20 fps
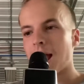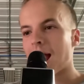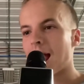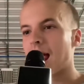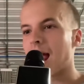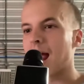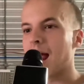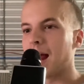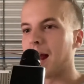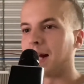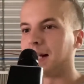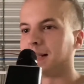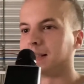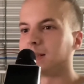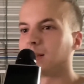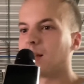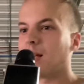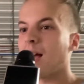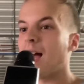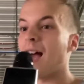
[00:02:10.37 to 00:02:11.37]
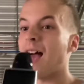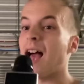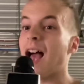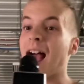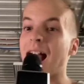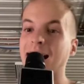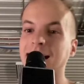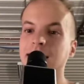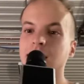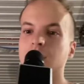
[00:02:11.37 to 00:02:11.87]
And
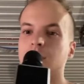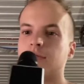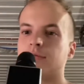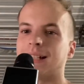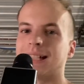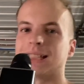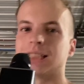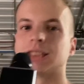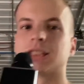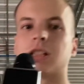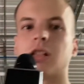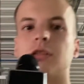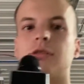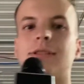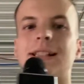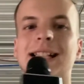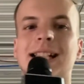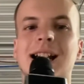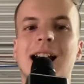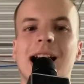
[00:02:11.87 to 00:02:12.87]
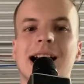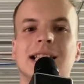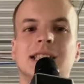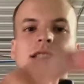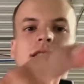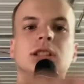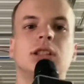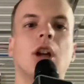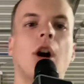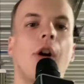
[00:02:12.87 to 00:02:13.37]
I wish we
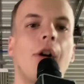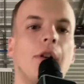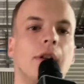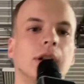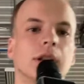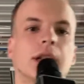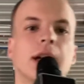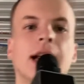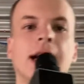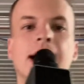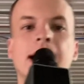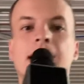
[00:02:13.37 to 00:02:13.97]
can talk